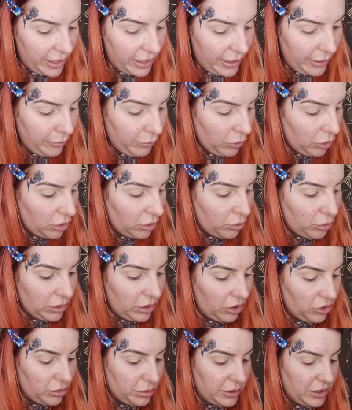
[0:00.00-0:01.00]
I'm not
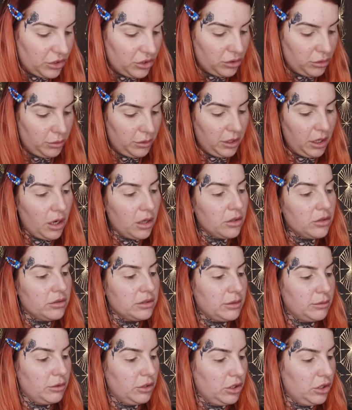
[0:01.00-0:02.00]
100% sure what
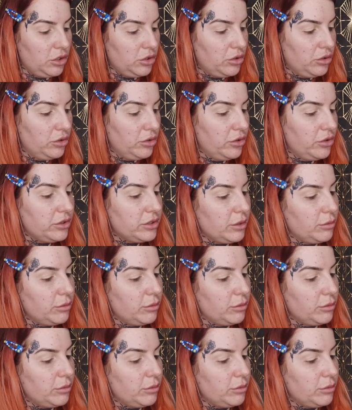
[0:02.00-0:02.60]
colours I'm going to use.